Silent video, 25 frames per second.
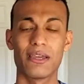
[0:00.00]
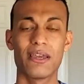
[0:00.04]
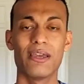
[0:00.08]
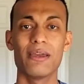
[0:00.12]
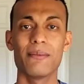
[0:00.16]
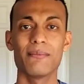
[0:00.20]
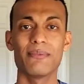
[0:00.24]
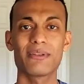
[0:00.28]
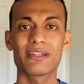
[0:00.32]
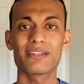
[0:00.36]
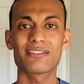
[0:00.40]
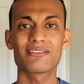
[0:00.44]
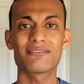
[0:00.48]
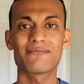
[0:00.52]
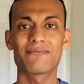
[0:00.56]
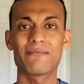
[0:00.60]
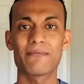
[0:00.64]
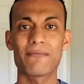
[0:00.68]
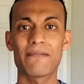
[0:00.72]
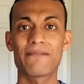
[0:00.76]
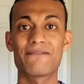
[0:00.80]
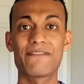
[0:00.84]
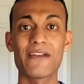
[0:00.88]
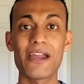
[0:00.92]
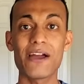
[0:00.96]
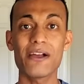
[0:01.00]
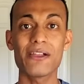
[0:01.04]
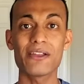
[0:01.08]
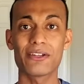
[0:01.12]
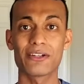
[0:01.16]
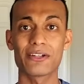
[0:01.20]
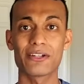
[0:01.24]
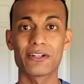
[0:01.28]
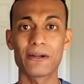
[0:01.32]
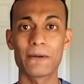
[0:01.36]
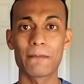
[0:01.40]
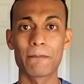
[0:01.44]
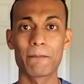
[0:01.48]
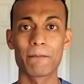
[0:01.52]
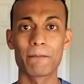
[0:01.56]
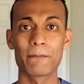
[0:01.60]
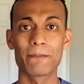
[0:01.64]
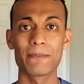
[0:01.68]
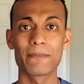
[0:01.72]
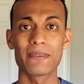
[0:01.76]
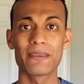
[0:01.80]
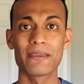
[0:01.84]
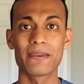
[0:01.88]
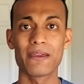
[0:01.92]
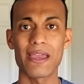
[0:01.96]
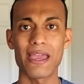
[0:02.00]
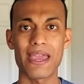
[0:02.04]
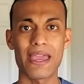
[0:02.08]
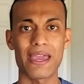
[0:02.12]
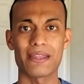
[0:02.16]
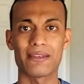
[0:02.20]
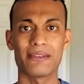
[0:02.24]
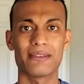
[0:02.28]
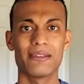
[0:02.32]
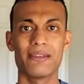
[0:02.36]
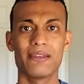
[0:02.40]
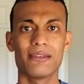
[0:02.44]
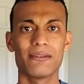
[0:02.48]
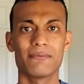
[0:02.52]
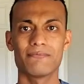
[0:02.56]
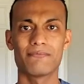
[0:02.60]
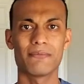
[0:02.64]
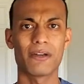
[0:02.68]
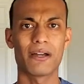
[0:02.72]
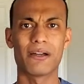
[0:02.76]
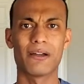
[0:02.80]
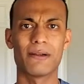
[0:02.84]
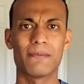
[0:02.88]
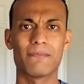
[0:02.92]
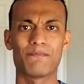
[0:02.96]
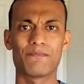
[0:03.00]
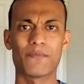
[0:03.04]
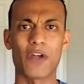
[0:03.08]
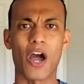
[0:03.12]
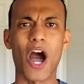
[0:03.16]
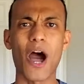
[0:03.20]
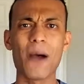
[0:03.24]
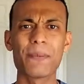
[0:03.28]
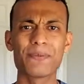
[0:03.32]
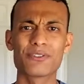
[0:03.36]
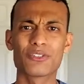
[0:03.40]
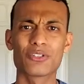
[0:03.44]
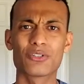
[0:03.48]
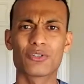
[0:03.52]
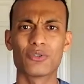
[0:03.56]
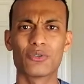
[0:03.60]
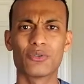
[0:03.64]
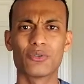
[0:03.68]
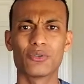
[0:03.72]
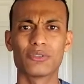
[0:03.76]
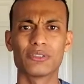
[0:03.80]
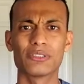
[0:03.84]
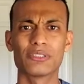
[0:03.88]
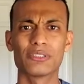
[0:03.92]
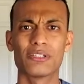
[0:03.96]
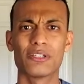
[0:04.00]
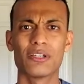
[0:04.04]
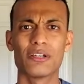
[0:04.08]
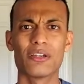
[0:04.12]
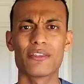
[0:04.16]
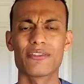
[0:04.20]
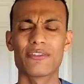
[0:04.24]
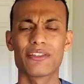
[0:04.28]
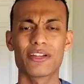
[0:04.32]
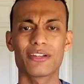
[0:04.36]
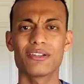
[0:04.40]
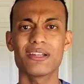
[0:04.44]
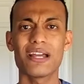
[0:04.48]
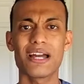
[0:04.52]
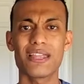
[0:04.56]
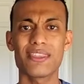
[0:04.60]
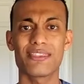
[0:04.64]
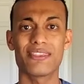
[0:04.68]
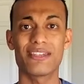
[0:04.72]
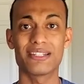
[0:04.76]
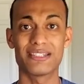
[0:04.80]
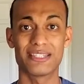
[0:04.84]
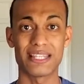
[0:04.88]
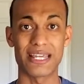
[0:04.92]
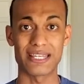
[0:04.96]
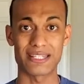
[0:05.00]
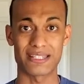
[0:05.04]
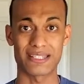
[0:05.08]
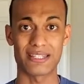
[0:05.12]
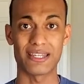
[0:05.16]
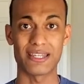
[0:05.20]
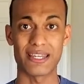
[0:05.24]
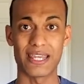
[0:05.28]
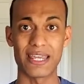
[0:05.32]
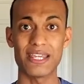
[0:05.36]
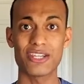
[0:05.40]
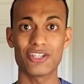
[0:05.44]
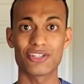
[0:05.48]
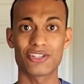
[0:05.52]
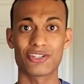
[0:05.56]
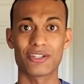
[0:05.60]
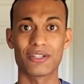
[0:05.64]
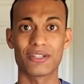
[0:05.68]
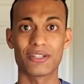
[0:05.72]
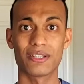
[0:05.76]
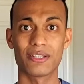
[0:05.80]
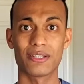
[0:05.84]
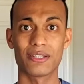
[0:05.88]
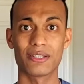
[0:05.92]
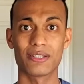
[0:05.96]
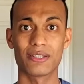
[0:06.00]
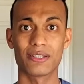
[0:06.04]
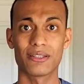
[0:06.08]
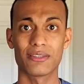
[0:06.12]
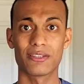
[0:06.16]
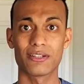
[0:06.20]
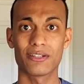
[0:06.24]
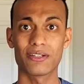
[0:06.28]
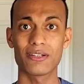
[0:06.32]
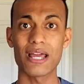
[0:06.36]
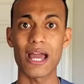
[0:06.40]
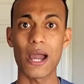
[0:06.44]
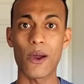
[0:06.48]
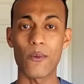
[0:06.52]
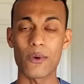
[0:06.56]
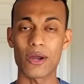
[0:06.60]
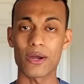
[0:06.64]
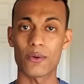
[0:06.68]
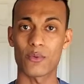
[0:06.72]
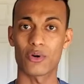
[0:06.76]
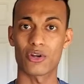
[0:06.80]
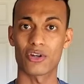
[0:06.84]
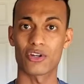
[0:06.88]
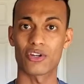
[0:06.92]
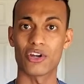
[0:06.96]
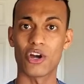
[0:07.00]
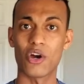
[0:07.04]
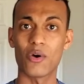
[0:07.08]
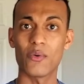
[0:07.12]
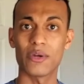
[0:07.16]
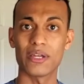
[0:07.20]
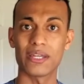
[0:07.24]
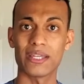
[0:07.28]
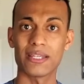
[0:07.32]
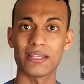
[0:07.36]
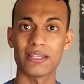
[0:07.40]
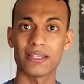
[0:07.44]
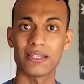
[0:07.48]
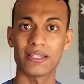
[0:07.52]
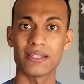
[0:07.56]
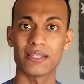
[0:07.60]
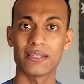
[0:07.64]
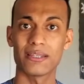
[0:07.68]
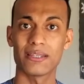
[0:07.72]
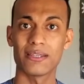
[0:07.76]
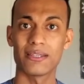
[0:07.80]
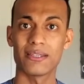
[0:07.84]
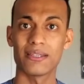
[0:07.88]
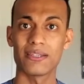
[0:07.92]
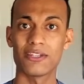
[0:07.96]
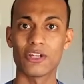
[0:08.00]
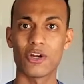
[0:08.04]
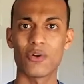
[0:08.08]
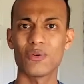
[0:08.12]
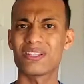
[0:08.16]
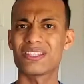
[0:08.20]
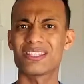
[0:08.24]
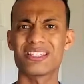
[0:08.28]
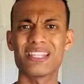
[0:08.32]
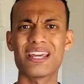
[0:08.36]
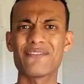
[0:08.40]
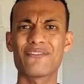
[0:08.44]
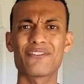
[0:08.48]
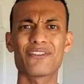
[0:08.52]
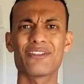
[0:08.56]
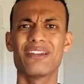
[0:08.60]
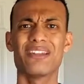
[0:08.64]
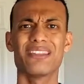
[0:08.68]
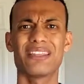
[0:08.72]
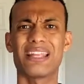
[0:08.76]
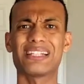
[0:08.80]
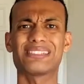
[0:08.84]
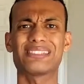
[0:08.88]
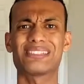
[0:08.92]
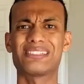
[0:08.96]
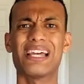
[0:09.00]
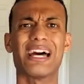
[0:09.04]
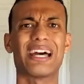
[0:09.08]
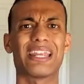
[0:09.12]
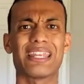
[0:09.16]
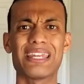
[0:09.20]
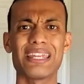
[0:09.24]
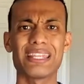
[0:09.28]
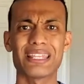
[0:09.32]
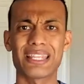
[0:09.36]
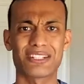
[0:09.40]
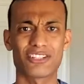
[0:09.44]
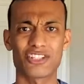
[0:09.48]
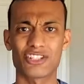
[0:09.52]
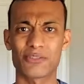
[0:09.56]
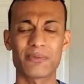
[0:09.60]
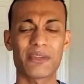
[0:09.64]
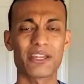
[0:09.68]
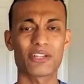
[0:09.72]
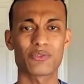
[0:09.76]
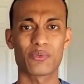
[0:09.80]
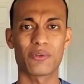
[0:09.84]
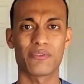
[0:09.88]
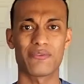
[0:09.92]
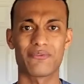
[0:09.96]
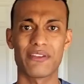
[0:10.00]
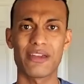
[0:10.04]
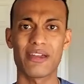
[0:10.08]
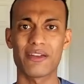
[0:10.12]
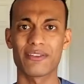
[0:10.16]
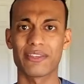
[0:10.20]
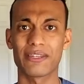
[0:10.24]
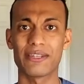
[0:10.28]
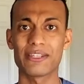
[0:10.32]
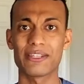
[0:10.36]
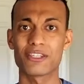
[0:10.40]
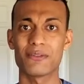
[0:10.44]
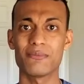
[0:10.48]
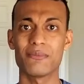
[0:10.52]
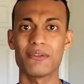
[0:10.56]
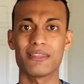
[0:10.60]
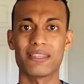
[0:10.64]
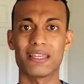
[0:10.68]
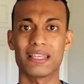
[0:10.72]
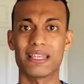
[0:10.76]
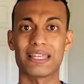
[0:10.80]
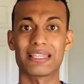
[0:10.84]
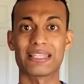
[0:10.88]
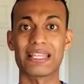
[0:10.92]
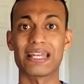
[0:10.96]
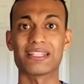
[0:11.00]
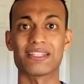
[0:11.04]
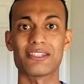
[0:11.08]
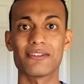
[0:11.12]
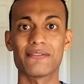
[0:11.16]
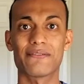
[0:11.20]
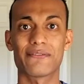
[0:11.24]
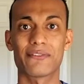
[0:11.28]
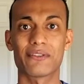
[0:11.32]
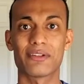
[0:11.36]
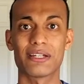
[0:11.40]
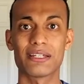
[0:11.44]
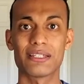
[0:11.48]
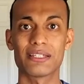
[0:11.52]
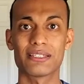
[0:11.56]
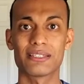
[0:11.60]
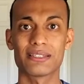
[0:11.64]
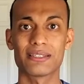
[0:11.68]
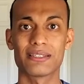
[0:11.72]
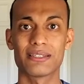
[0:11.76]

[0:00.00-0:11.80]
Because failure and obstacles, they're not the destination. They're not where we're going. You know, that's not it. Like, just because we failed, that doesn't mean that like that's it for us.